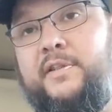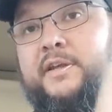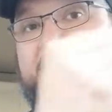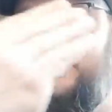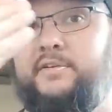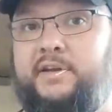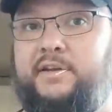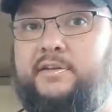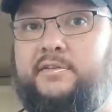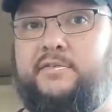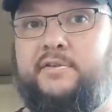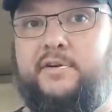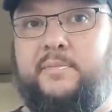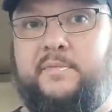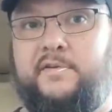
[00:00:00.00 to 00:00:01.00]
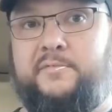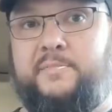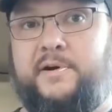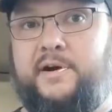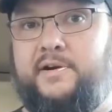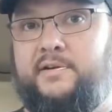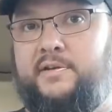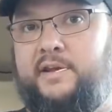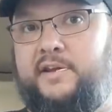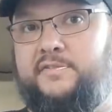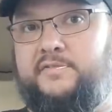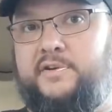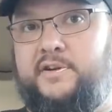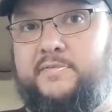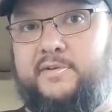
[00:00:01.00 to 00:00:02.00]
Like literally, it's Olmos Park, next
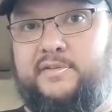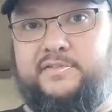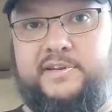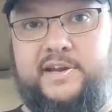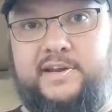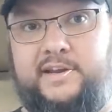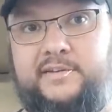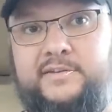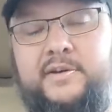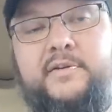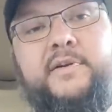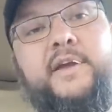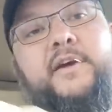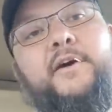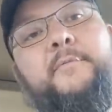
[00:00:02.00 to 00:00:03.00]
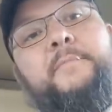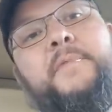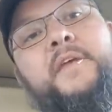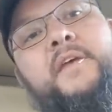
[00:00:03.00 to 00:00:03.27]
street over San Antonio.